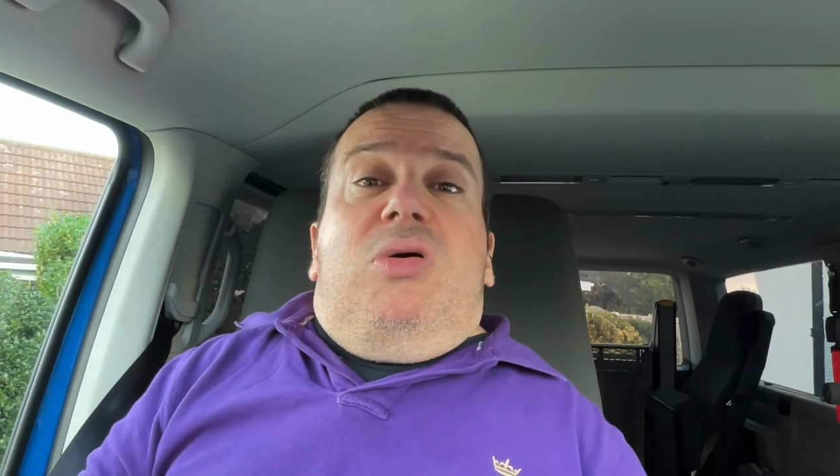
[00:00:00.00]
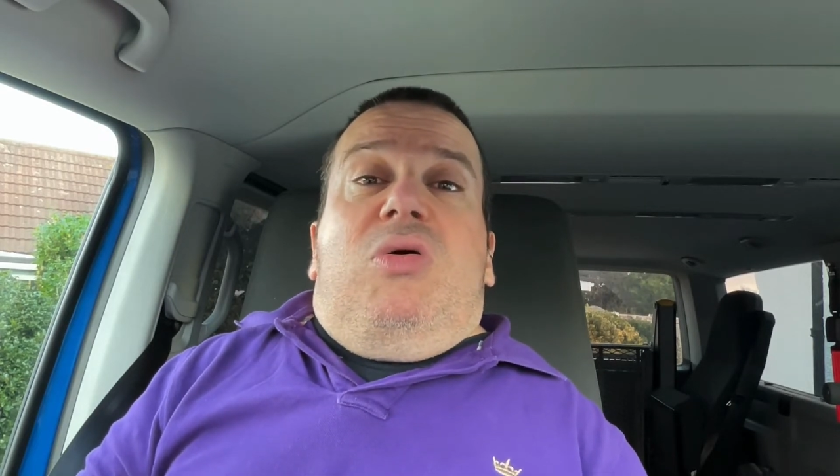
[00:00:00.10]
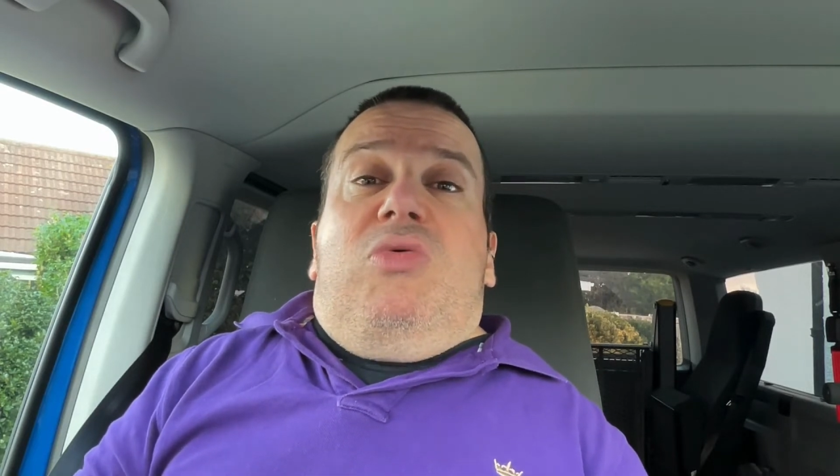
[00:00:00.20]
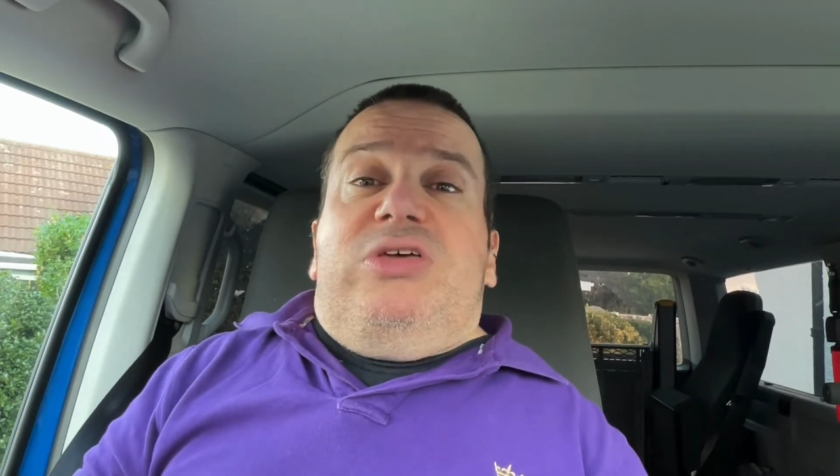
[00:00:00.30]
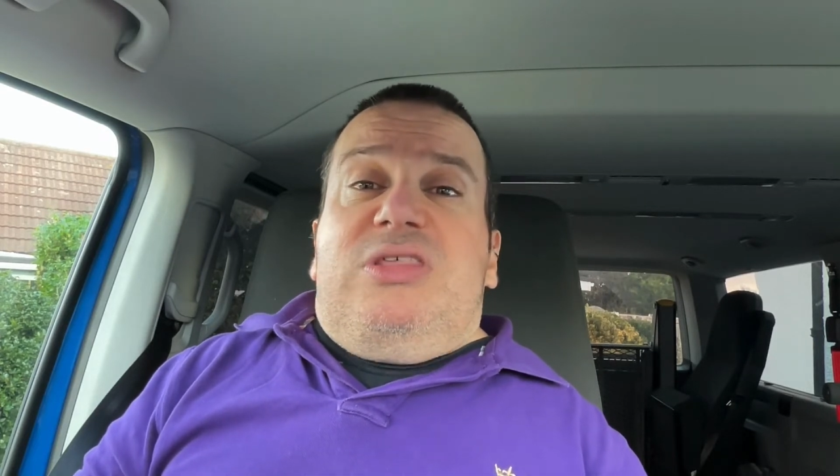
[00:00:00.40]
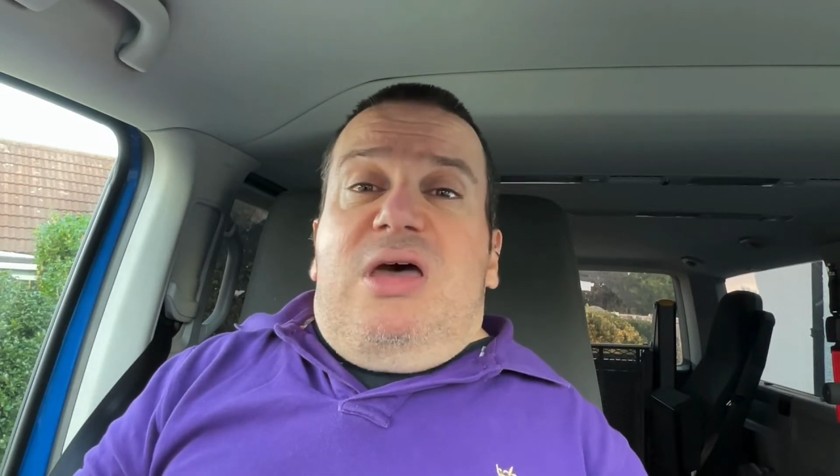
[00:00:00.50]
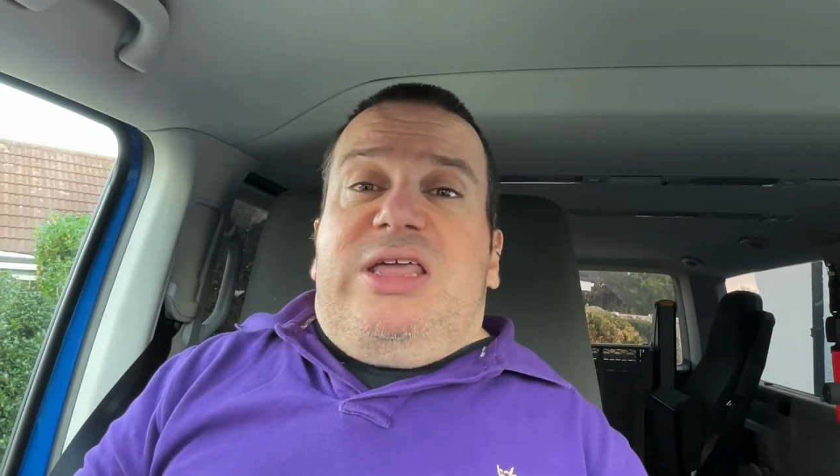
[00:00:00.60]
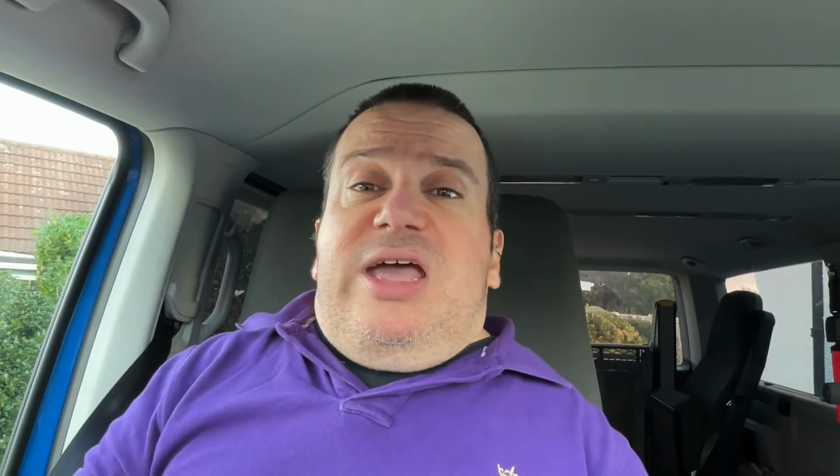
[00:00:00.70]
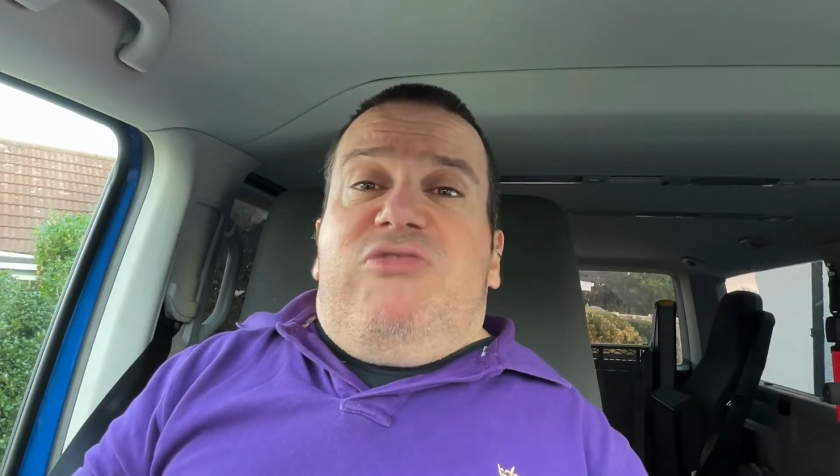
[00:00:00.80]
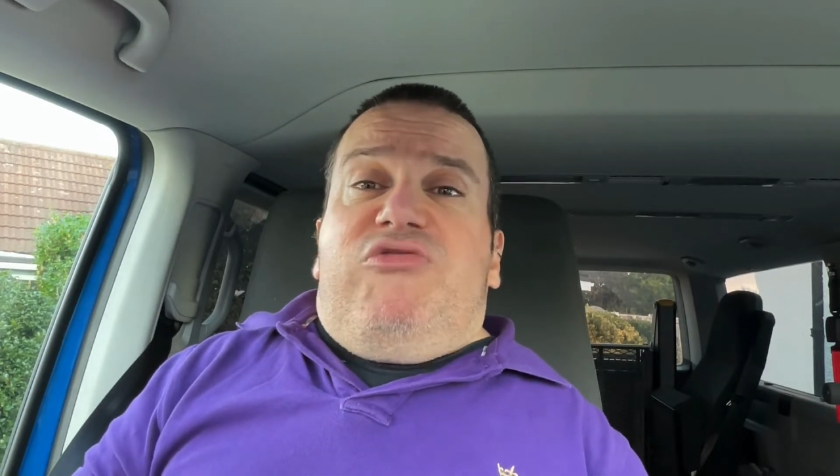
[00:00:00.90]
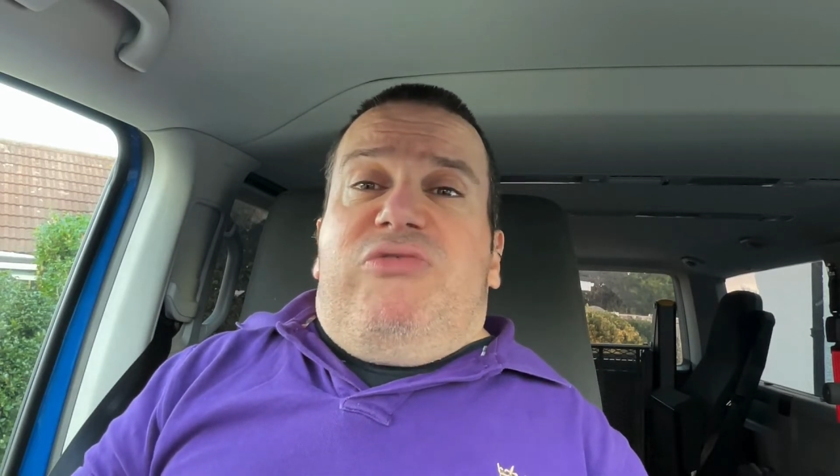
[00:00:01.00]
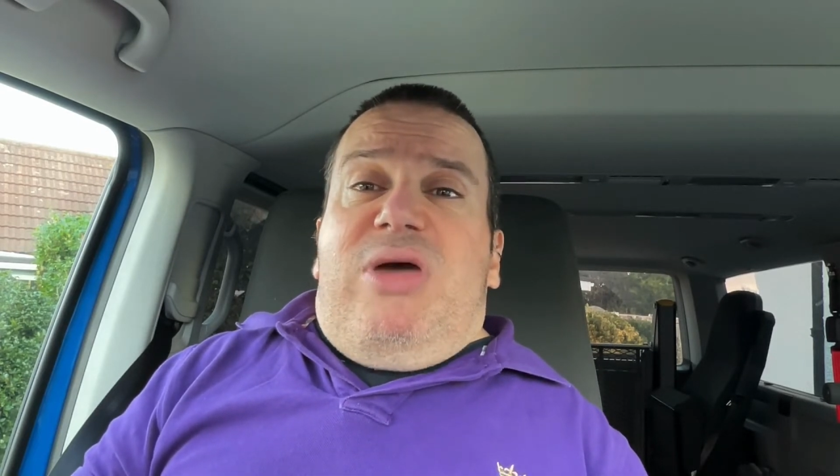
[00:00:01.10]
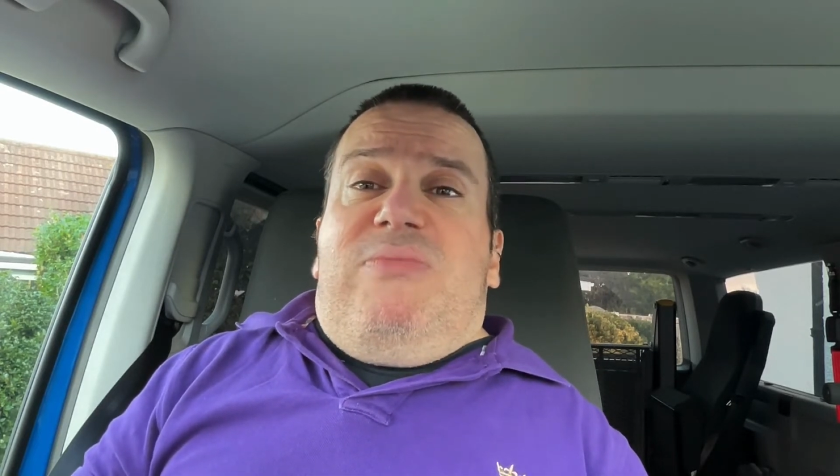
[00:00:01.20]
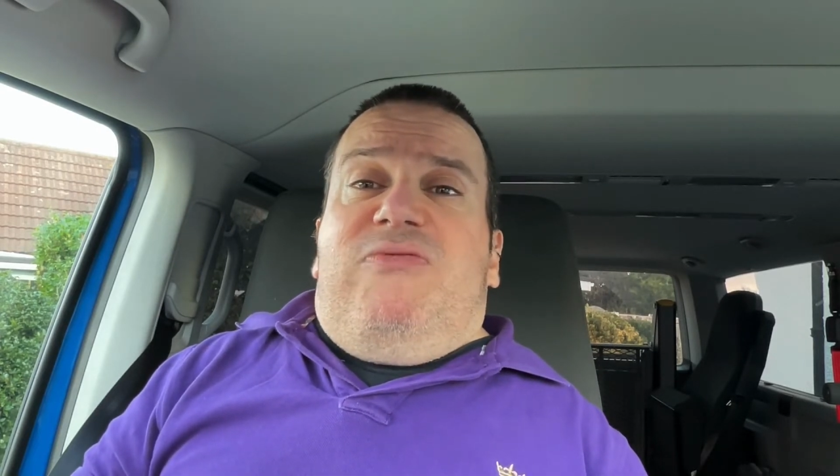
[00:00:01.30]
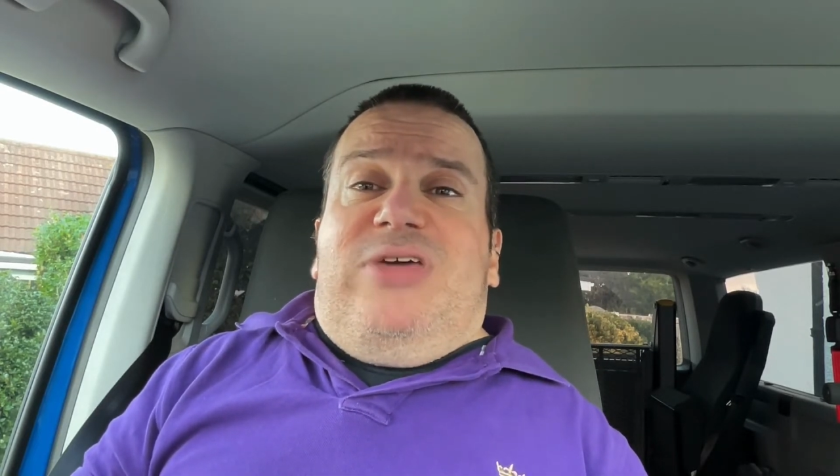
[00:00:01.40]
or a side entry
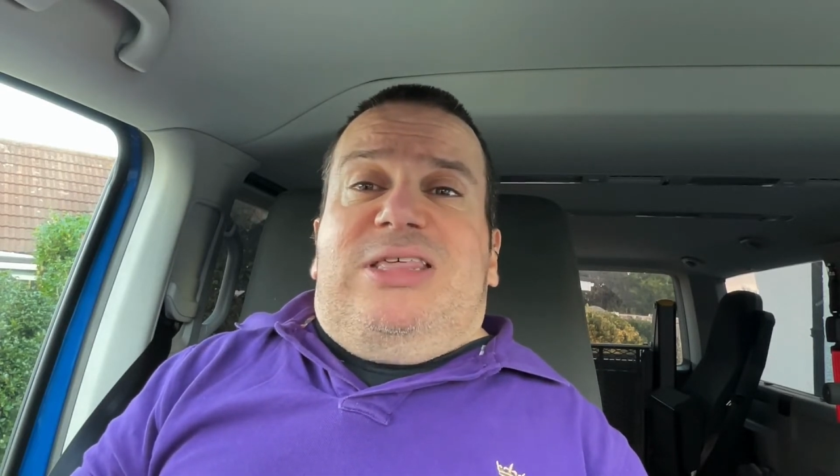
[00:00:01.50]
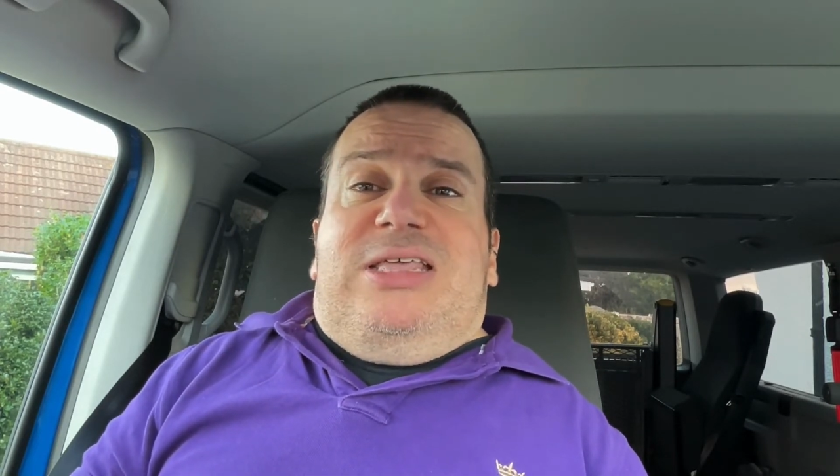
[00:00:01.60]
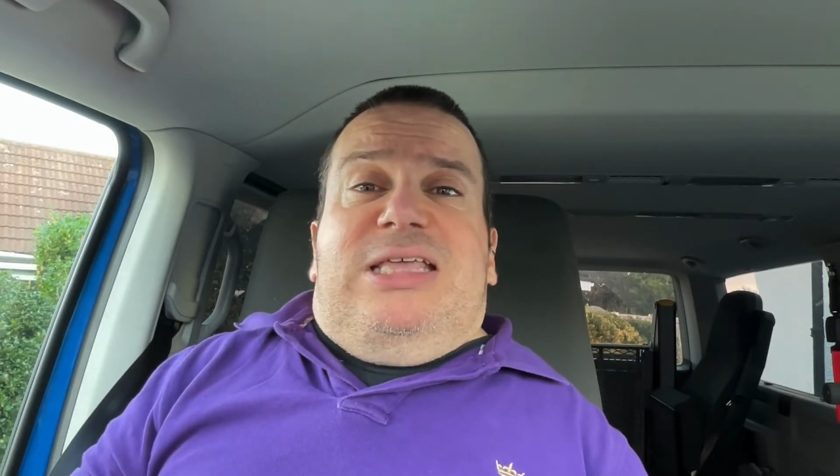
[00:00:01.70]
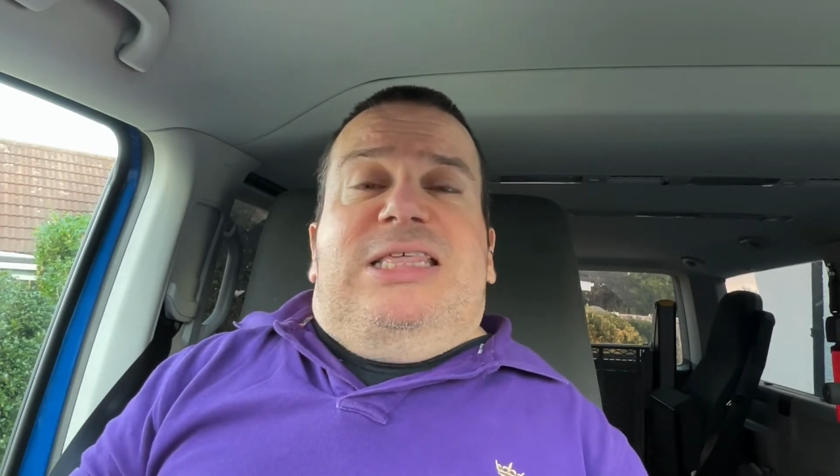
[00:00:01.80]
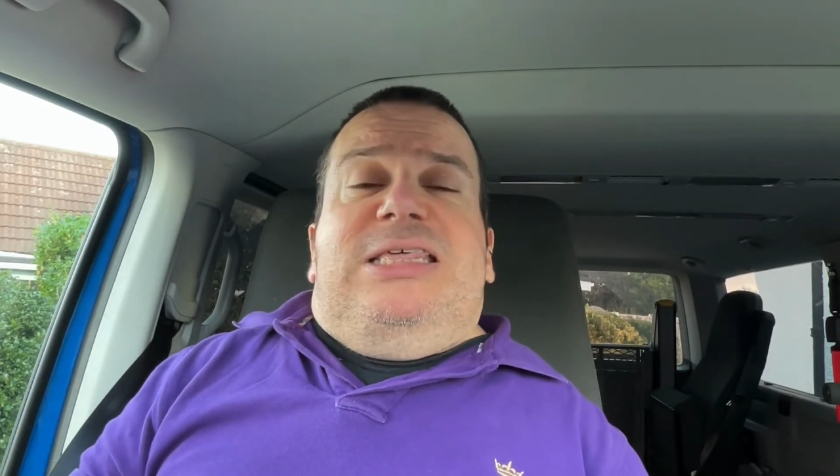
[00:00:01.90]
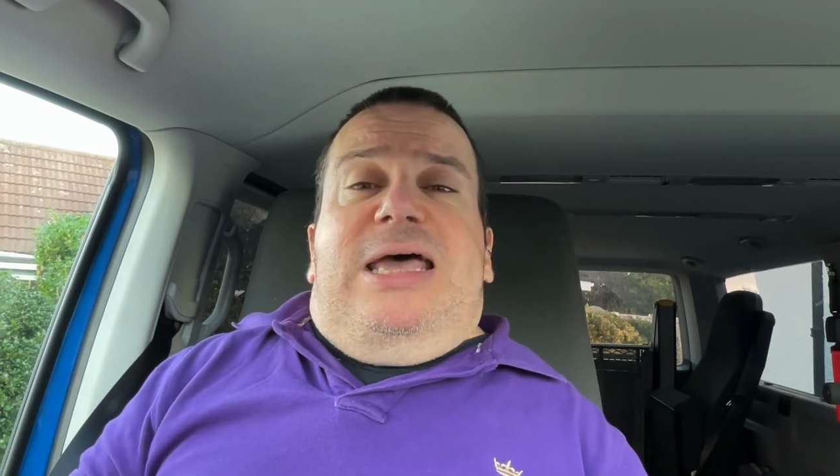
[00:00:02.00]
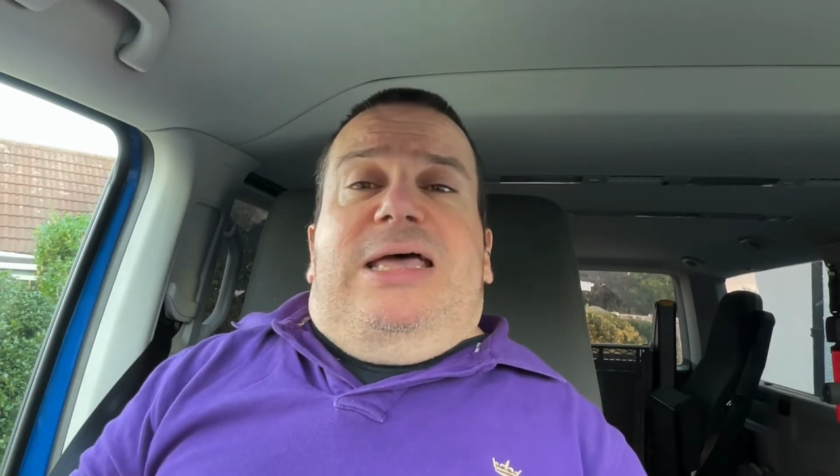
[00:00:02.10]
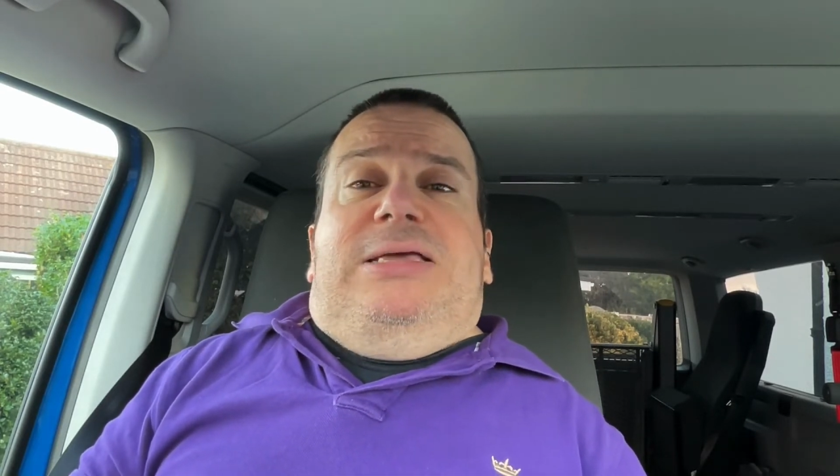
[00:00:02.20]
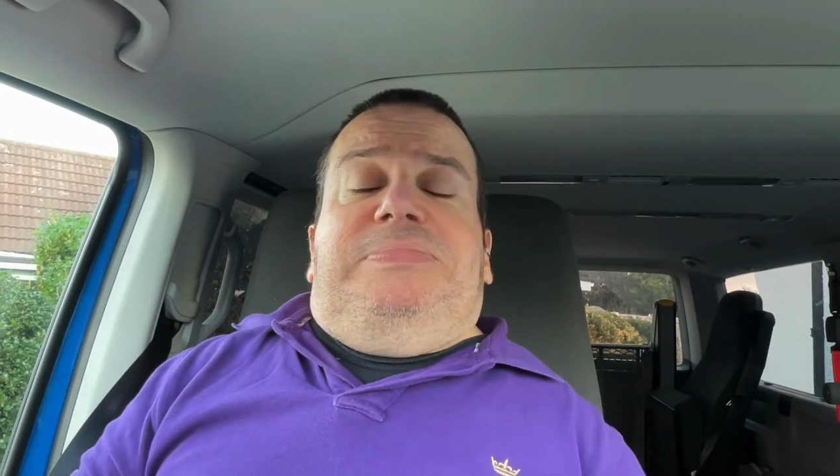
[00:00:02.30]
ramp fitted instead.